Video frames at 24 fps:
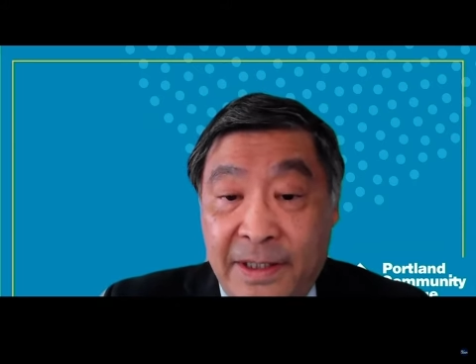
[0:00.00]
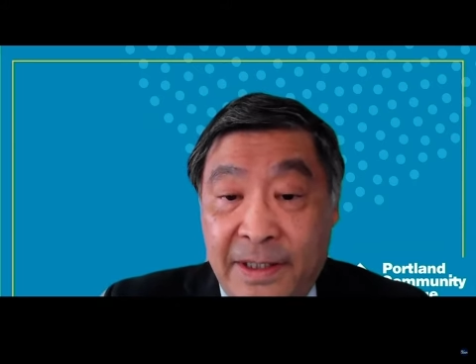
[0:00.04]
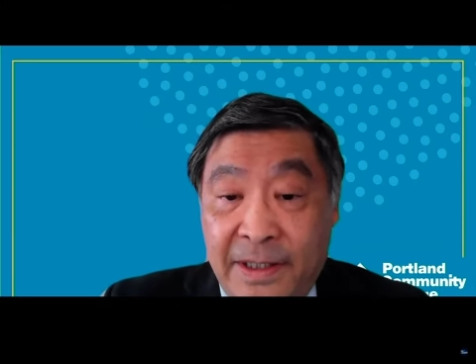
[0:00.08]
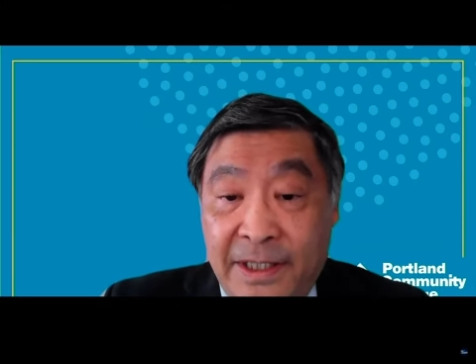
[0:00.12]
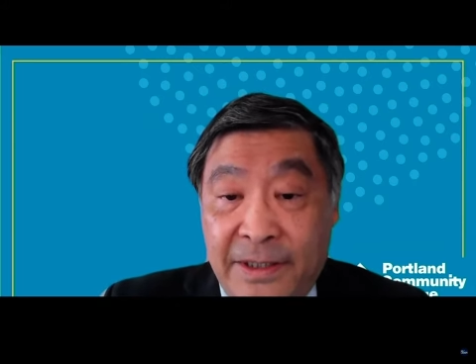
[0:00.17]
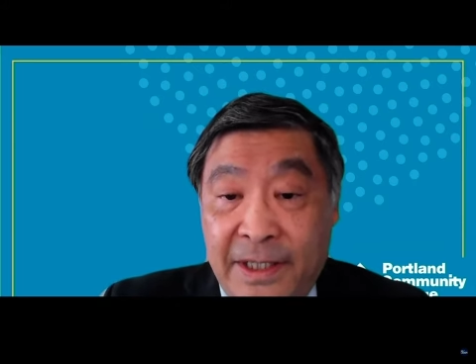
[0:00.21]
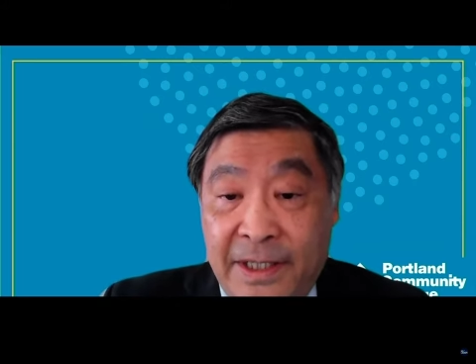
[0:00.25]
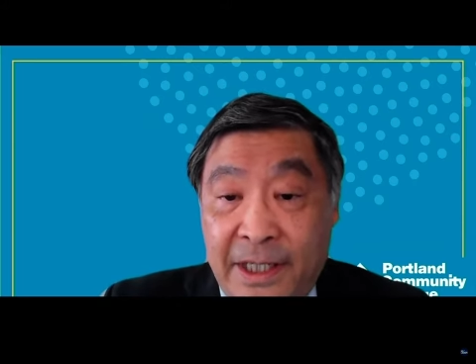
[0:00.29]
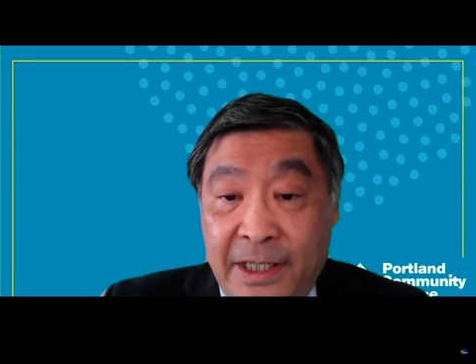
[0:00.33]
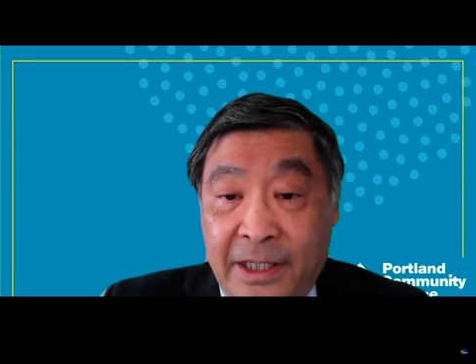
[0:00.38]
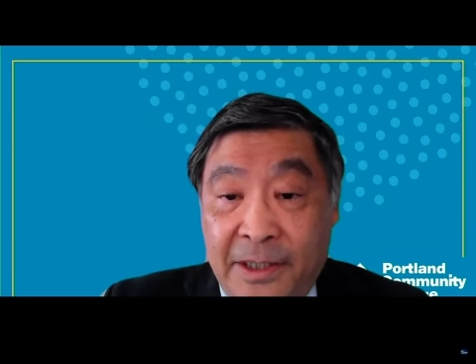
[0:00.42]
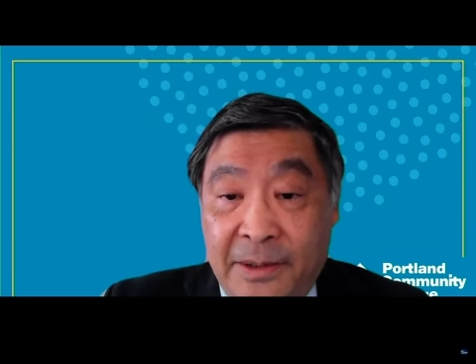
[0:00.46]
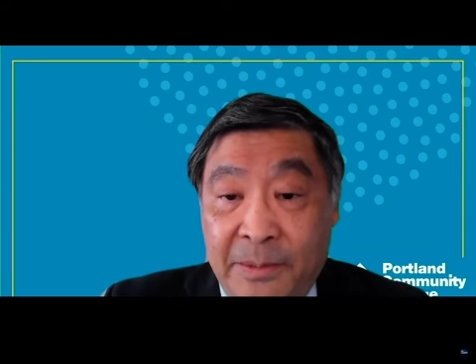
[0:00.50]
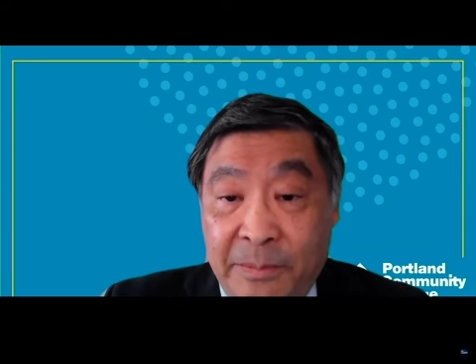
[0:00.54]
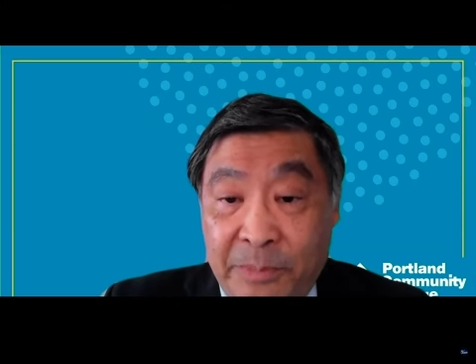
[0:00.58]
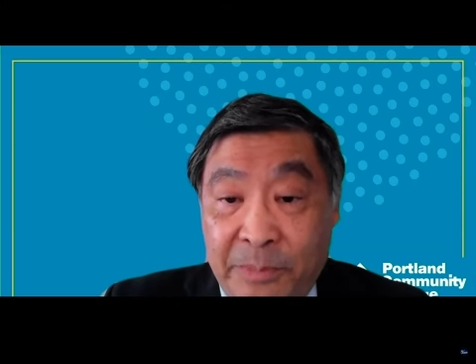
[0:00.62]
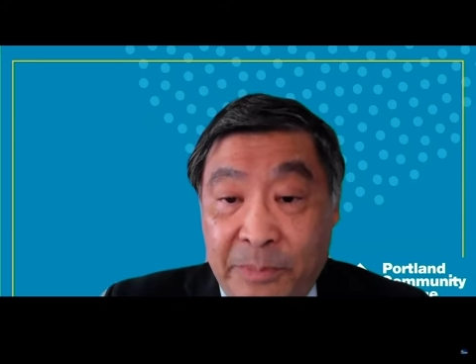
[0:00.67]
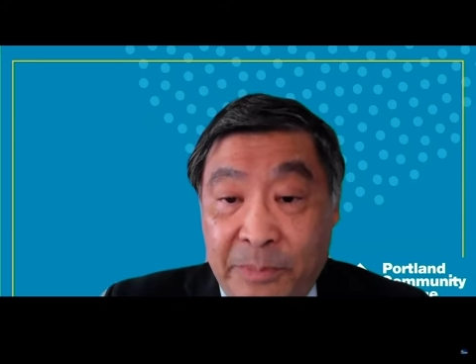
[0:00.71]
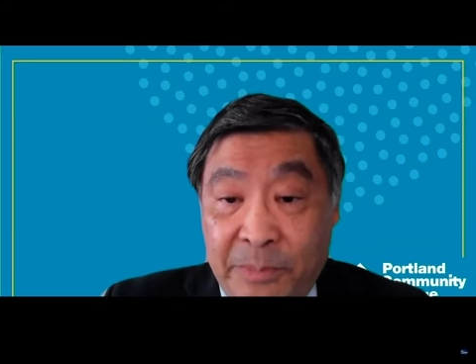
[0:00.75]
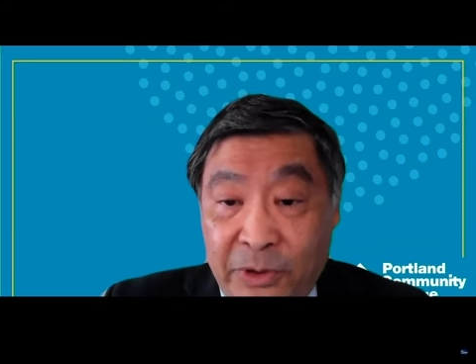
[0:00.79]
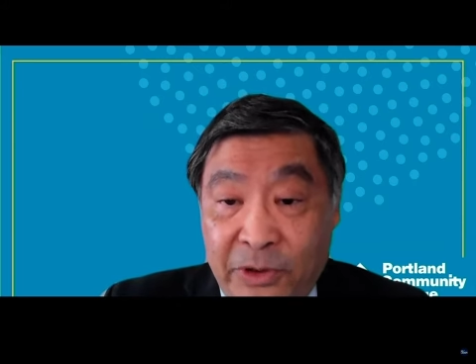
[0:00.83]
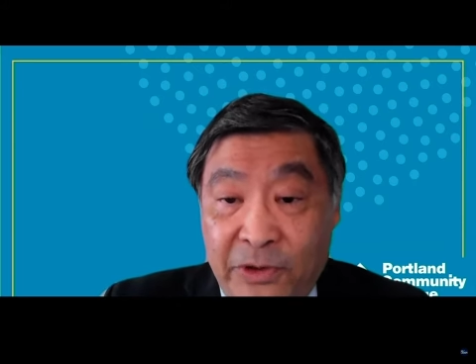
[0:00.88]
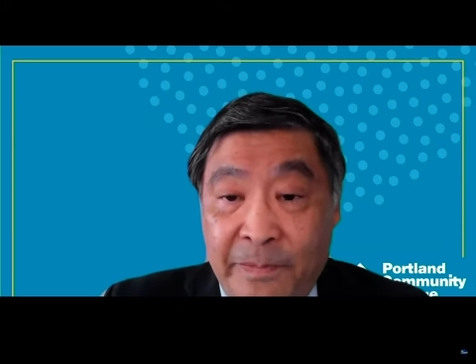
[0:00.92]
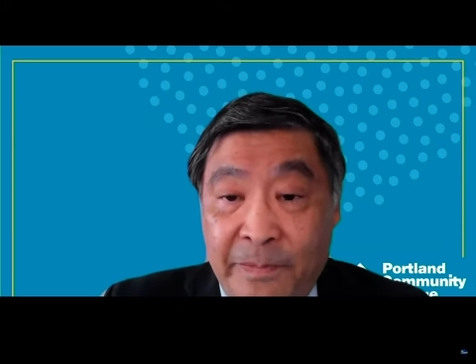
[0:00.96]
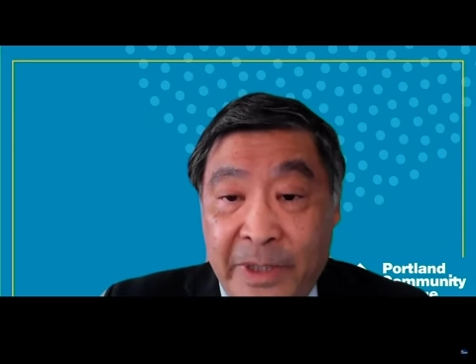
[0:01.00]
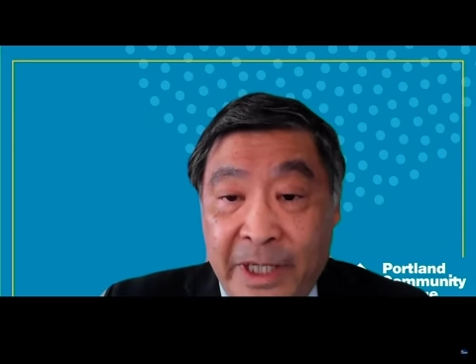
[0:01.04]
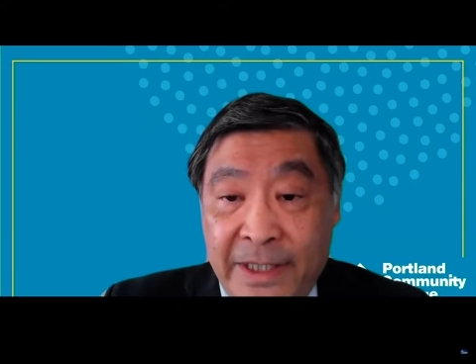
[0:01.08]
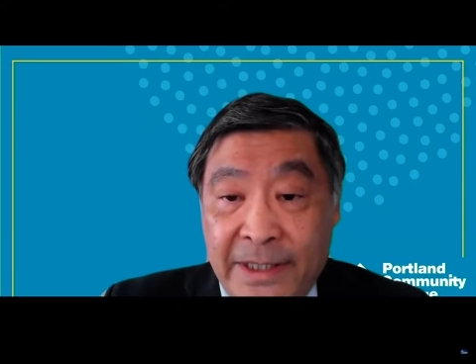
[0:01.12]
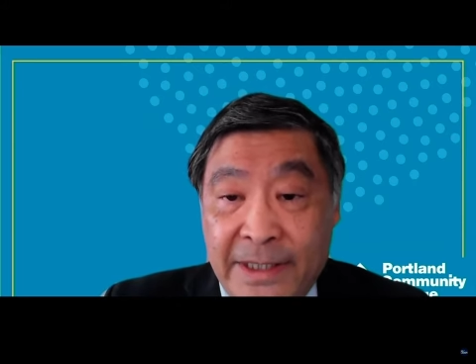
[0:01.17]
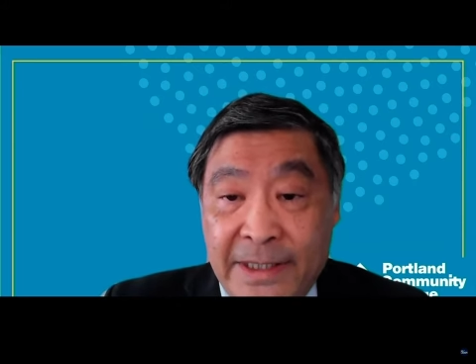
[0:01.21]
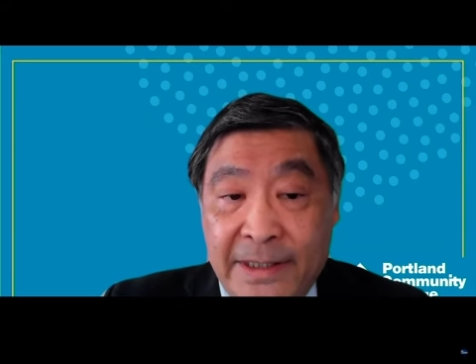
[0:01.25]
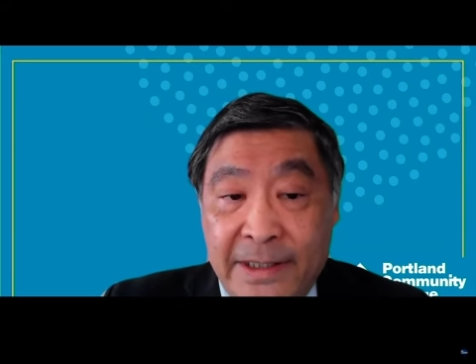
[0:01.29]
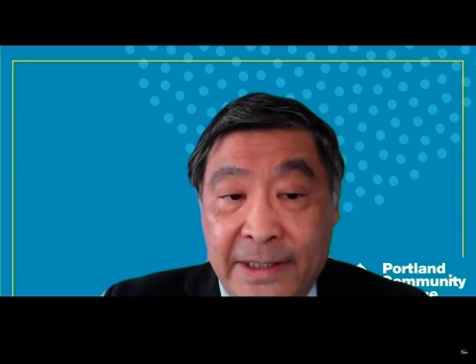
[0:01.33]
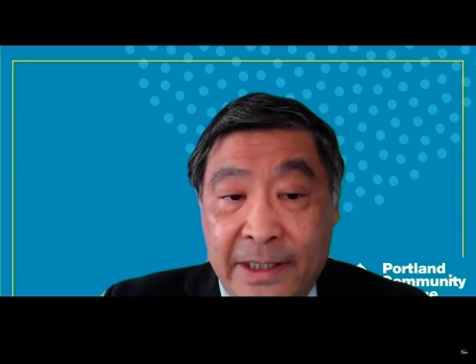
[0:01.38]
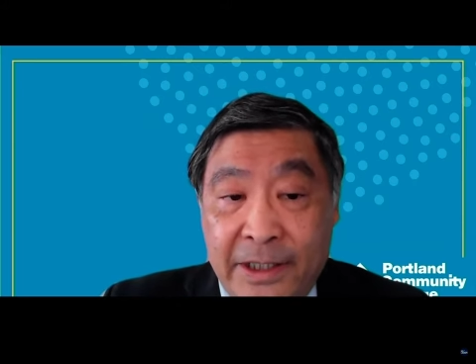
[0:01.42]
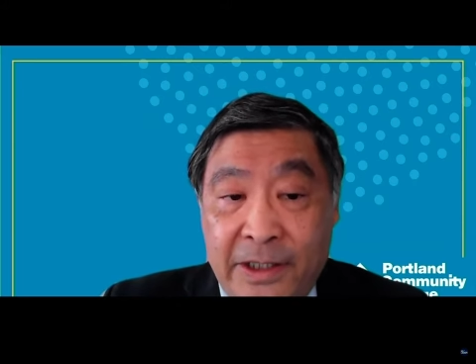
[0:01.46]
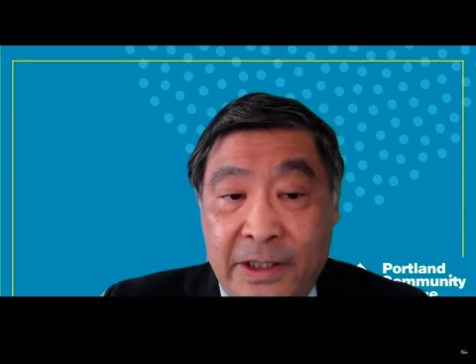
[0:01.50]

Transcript: to these needed improvements,